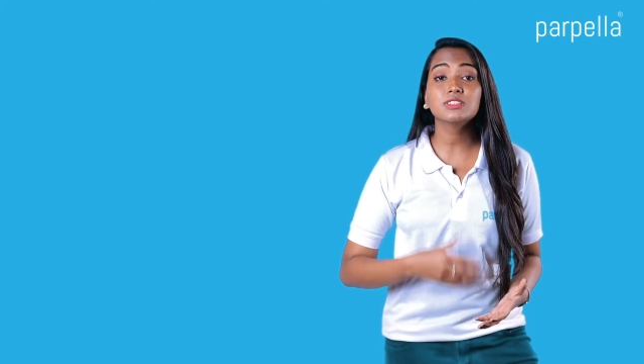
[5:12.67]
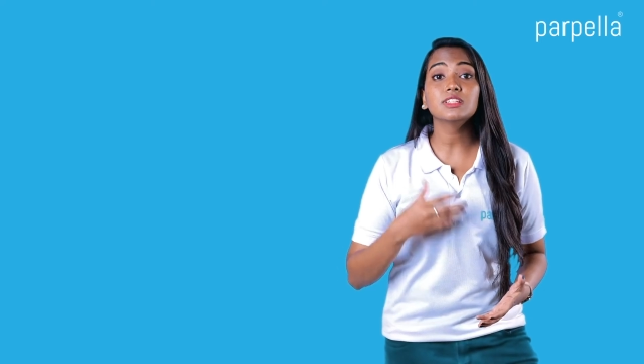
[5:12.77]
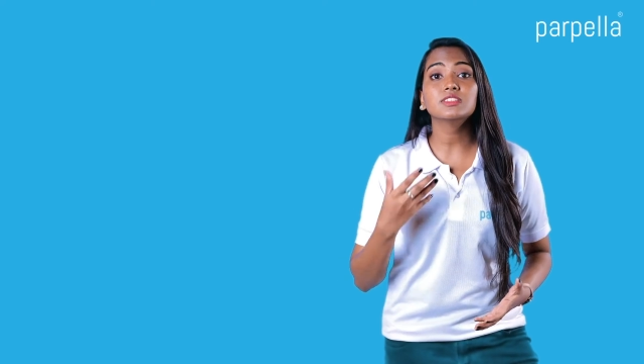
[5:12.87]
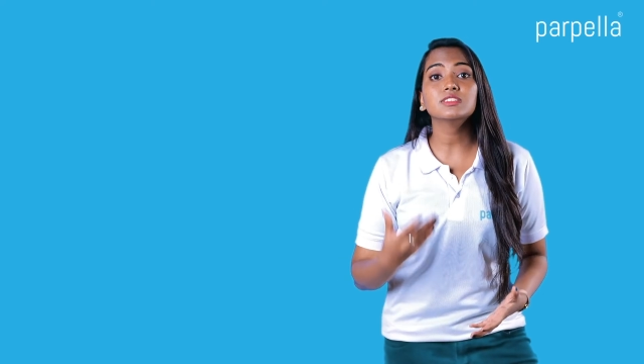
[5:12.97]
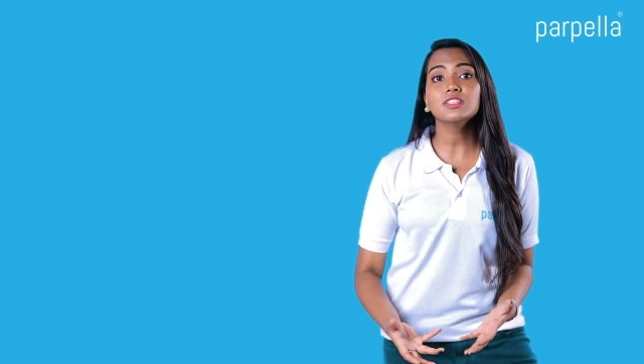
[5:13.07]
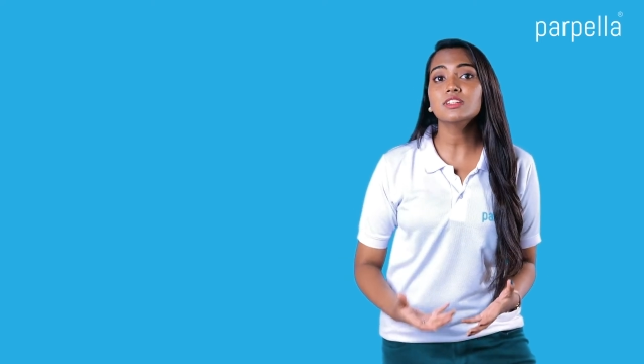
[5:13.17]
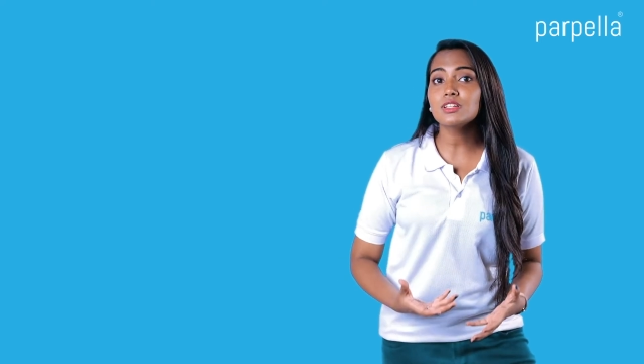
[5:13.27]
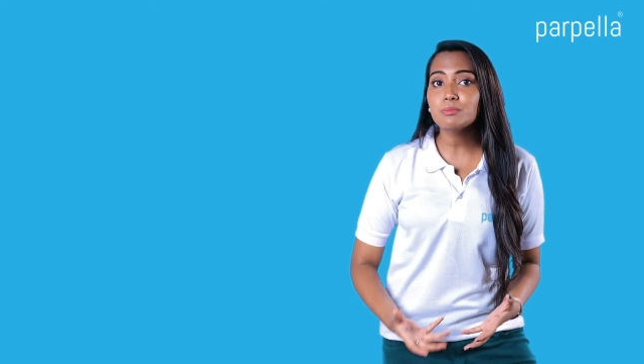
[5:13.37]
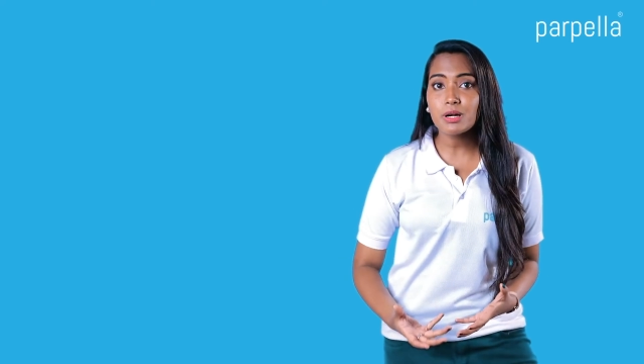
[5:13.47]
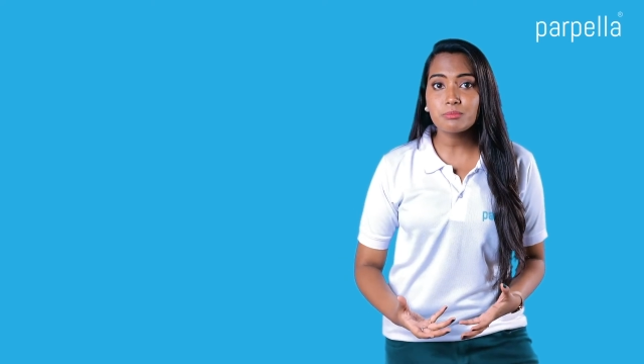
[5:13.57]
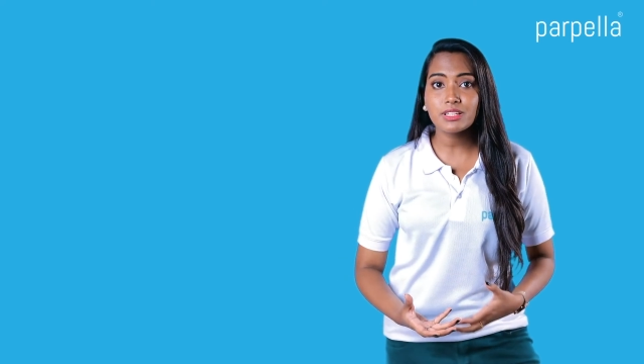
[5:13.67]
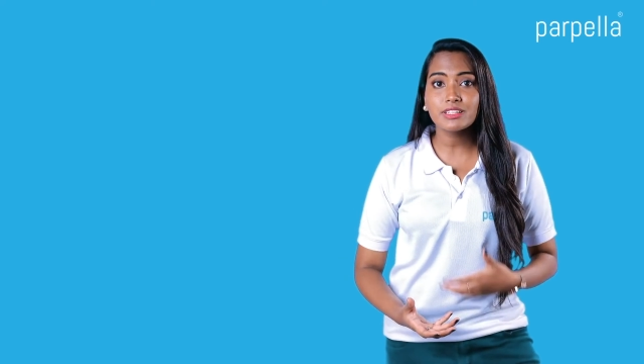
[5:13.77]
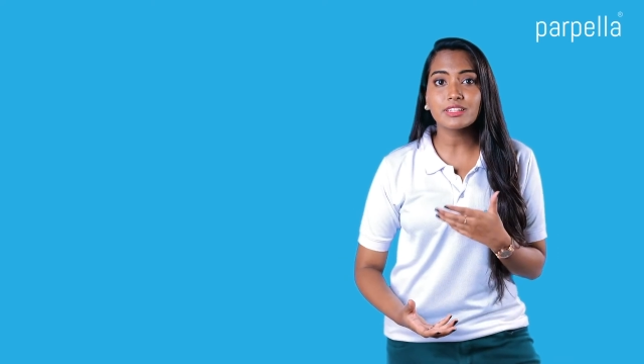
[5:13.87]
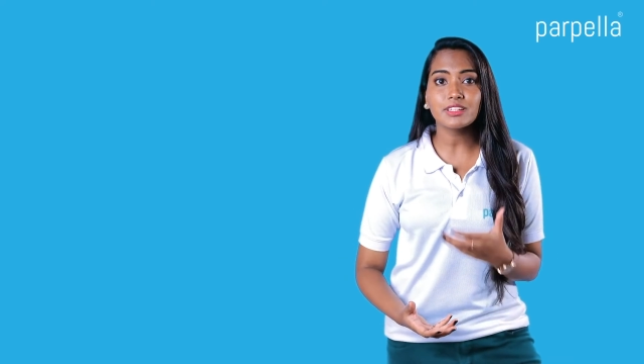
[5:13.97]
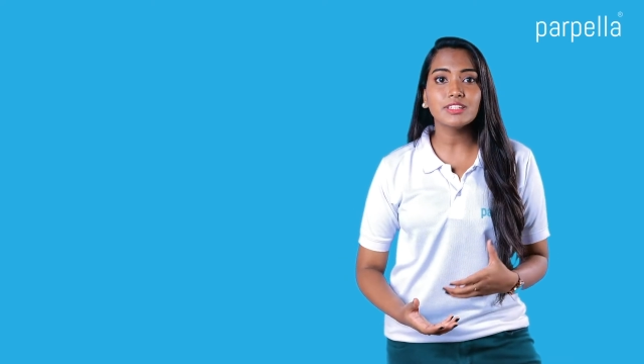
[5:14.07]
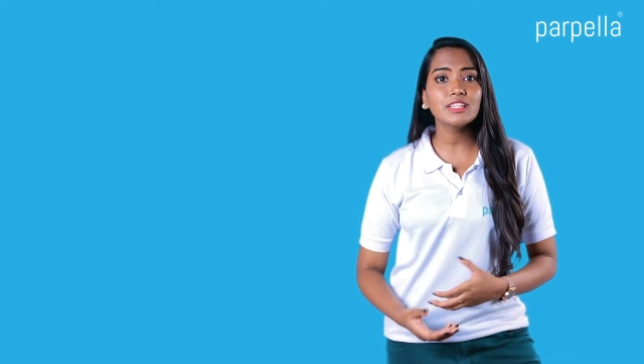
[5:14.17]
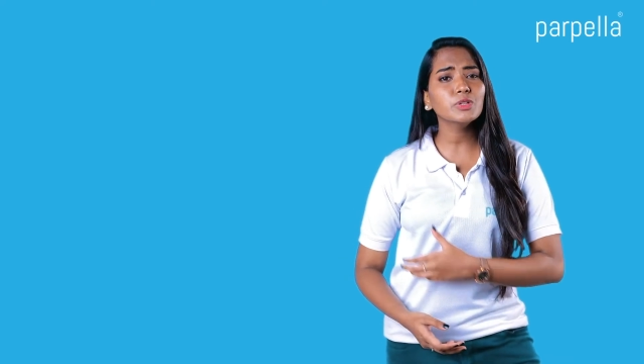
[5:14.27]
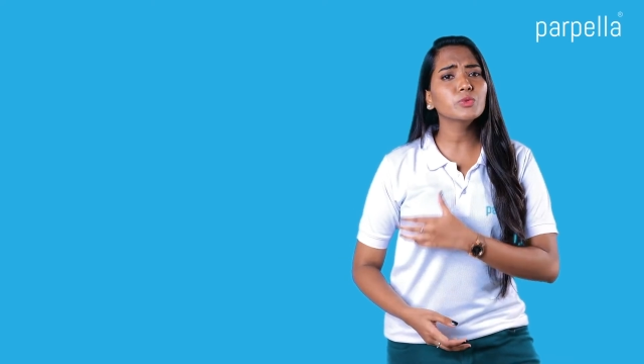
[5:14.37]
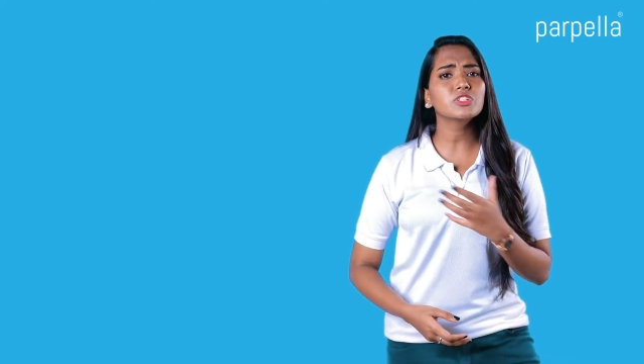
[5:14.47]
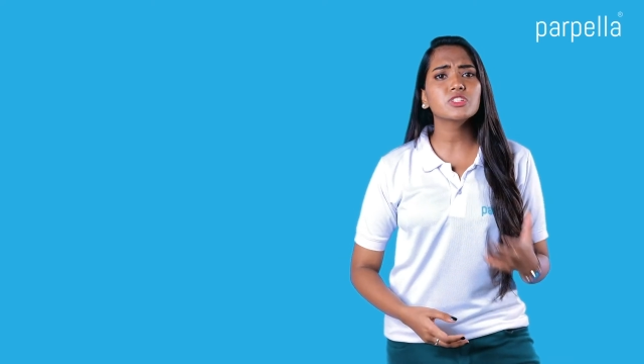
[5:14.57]
that the general public can
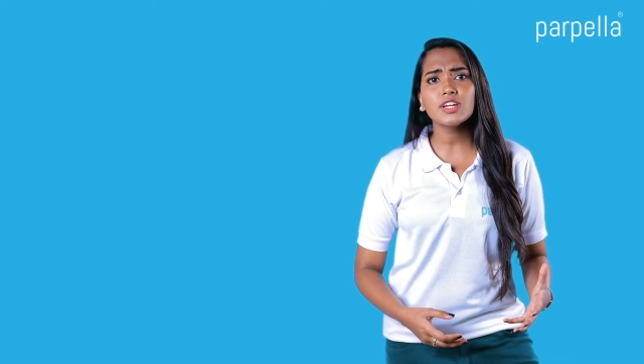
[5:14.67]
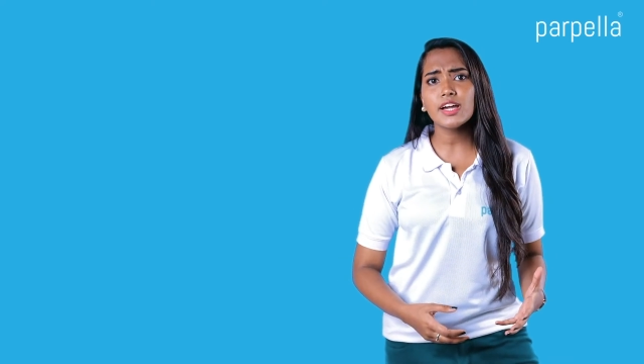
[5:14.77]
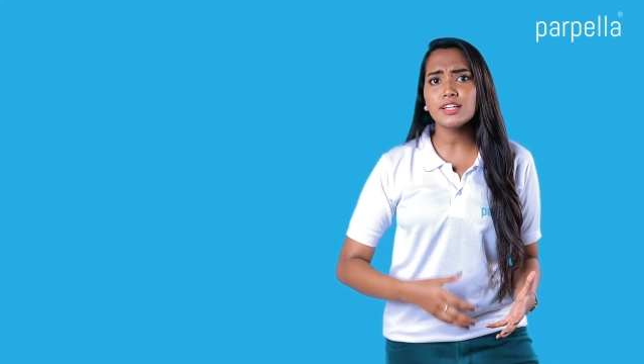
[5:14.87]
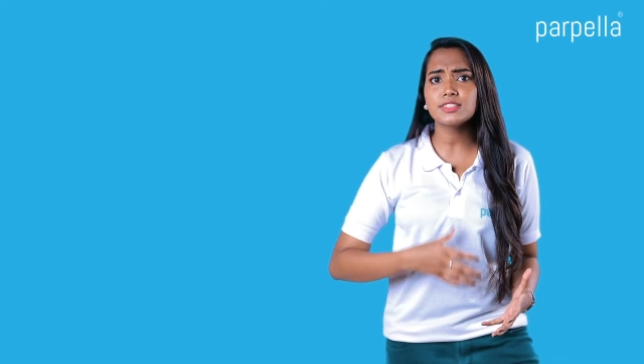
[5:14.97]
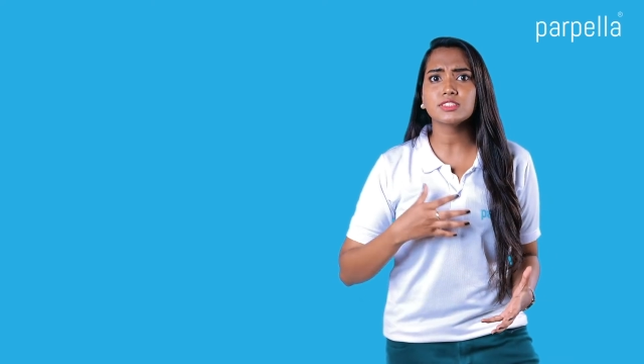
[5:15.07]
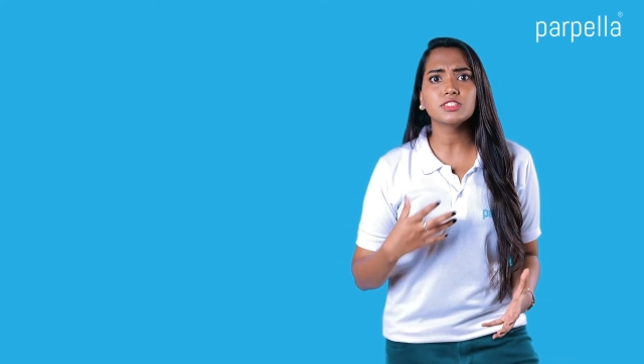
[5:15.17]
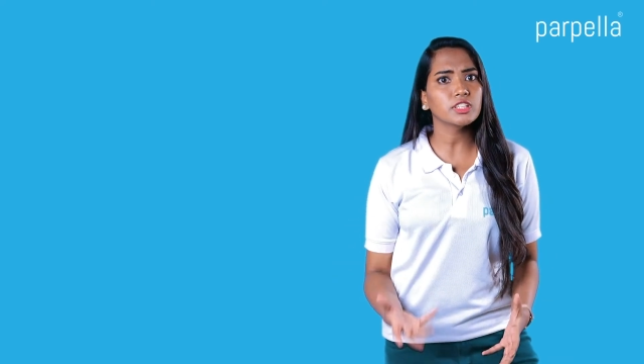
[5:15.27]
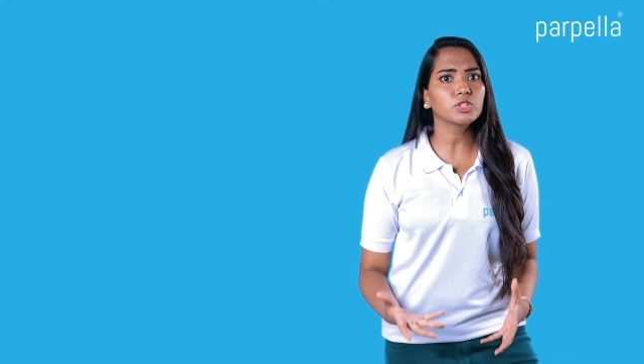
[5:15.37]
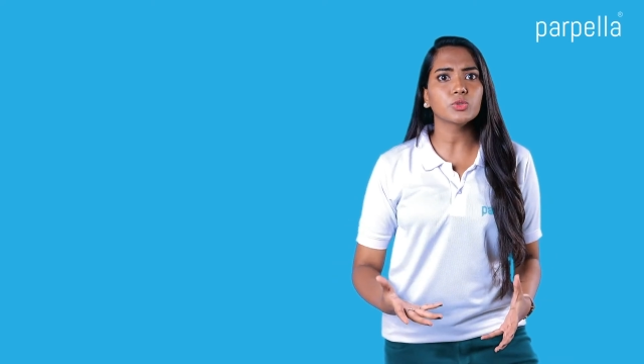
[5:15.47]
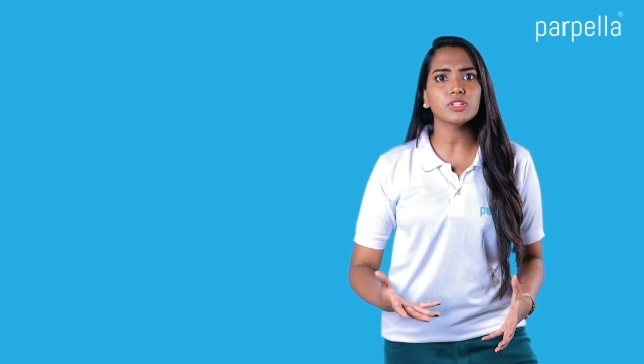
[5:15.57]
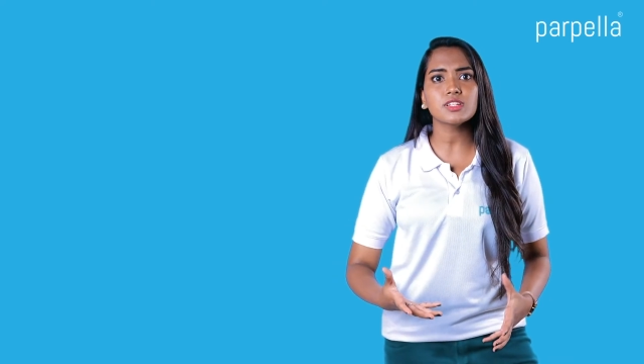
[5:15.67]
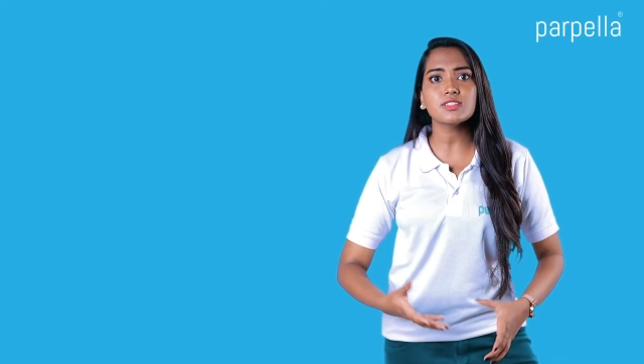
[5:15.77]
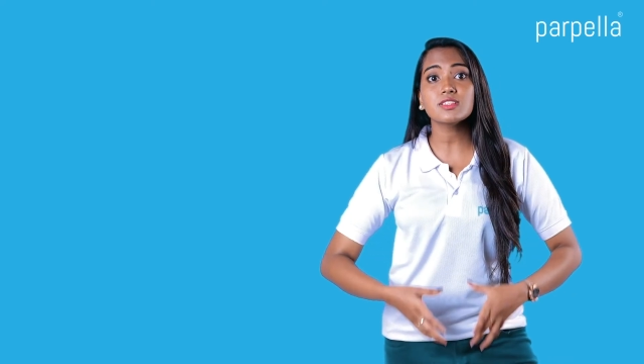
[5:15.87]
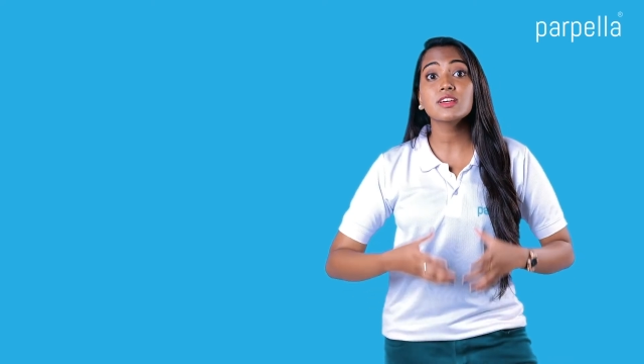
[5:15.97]
deal with shares and securities.